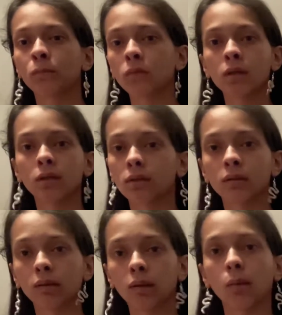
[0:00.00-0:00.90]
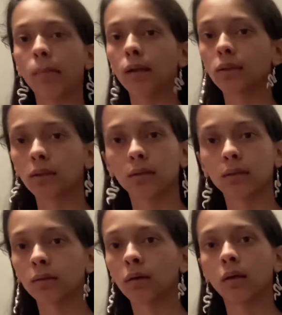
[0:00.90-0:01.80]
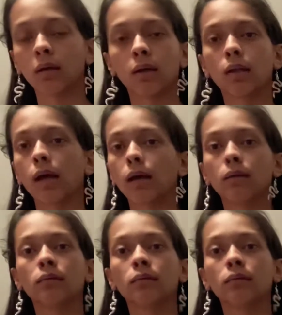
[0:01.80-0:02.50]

just little basics like